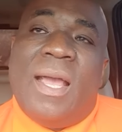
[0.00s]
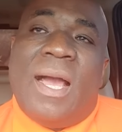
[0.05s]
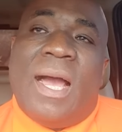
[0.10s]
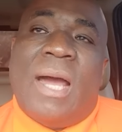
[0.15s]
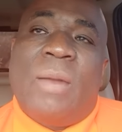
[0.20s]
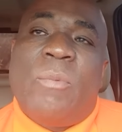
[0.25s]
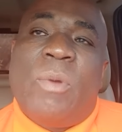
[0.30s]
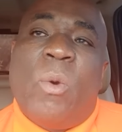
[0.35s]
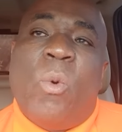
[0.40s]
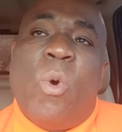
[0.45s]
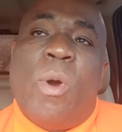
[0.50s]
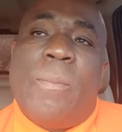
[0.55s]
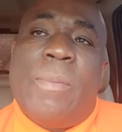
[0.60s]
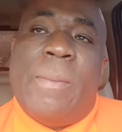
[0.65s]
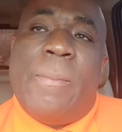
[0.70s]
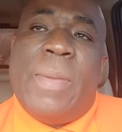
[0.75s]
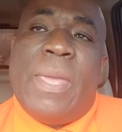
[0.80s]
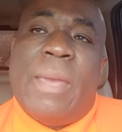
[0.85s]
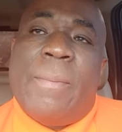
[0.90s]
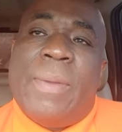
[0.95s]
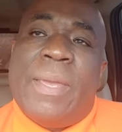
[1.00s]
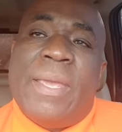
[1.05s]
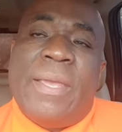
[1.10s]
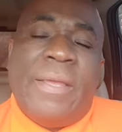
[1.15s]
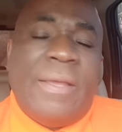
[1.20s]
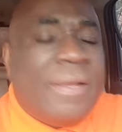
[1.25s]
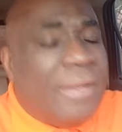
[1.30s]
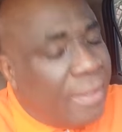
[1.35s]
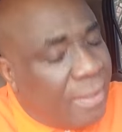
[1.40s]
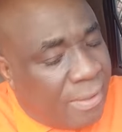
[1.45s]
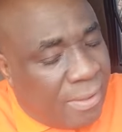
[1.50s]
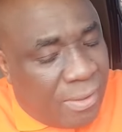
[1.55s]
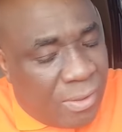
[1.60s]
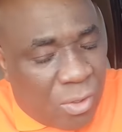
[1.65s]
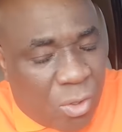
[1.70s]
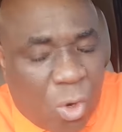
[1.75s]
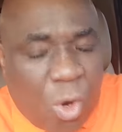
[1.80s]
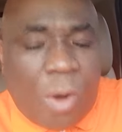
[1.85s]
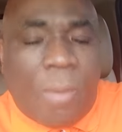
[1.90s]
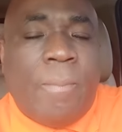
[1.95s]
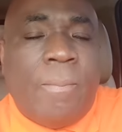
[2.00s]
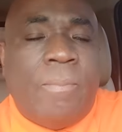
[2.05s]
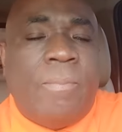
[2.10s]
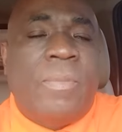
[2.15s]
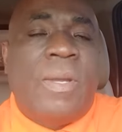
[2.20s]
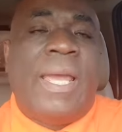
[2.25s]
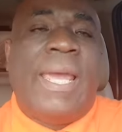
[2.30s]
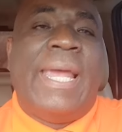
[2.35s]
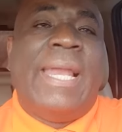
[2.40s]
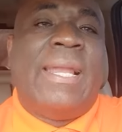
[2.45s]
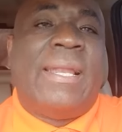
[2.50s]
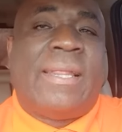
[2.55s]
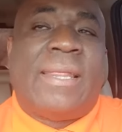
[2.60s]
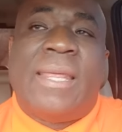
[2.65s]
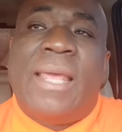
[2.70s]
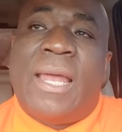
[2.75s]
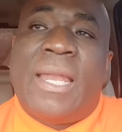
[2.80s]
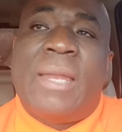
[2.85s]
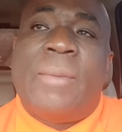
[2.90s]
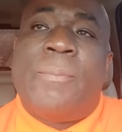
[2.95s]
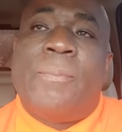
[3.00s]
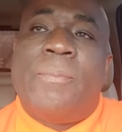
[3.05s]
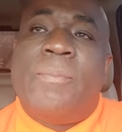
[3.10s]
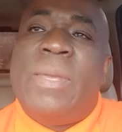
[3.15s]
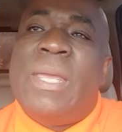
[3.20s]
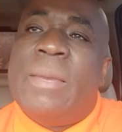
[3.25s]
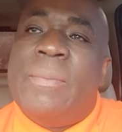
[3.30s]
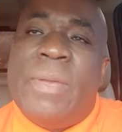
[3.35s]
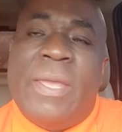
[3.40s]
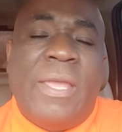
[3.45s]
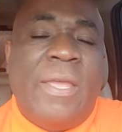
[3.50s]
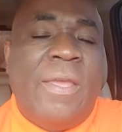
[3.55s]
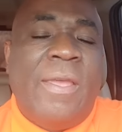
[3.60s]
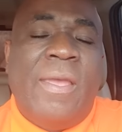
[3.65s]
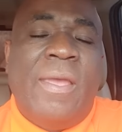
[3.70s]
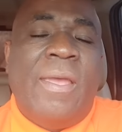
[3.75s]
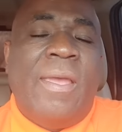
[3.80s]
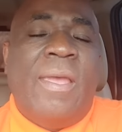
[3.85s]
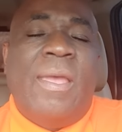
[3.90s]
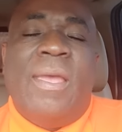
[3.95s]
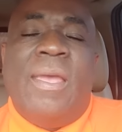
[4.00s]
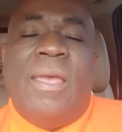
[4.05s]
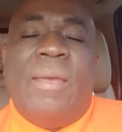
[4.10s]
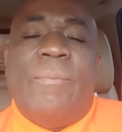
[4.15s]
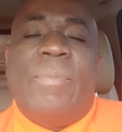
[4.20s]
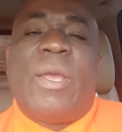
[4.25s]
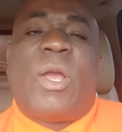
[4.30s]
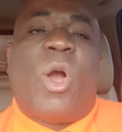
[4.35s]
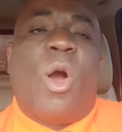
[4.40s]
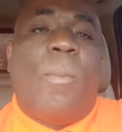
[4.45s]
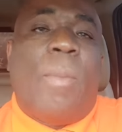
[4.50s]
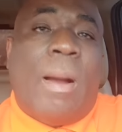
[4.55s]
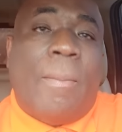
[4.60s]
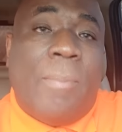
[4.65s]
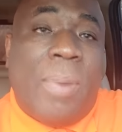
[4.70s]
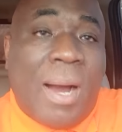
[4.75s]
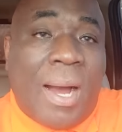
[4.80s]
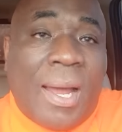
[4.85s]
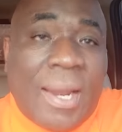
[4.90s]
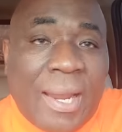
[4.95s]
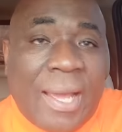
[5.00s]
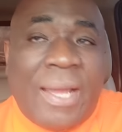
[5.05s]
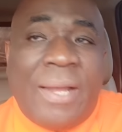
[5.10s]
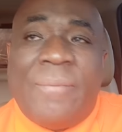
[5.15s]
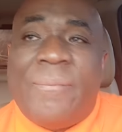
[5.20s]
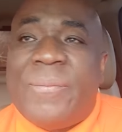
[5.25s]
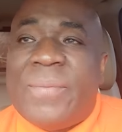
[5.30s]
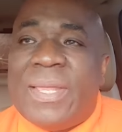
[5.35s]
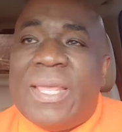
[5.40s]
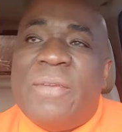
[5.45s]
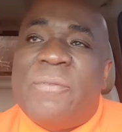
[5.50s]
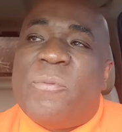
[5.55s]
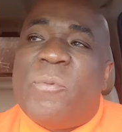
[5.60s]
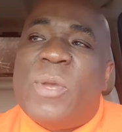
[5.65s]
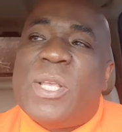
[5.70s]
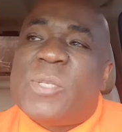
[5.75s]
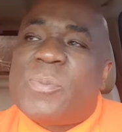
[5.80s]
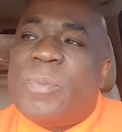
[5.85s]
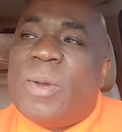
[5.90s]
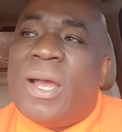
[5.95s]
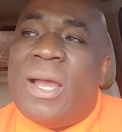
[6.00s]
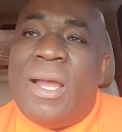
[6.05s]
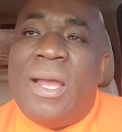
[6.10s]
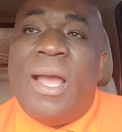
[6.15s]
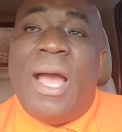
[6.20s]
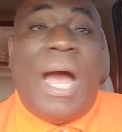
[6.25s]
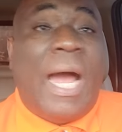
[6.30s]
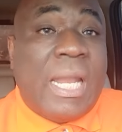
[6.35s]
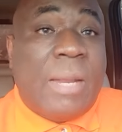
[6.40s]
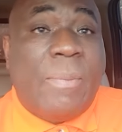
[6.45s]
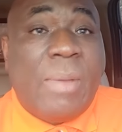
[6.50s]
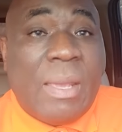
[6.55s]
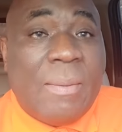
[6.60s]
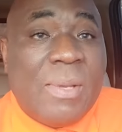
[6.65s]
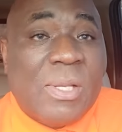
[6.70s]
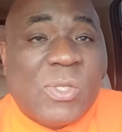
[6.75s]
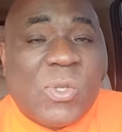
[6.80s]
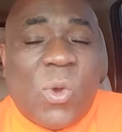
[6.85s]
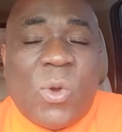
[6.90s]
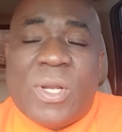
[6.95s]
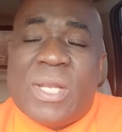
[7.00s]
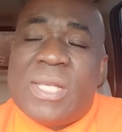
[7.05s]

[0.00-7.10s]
And we hope the baby come healthy and the baby become a baller if Whisper and the baby so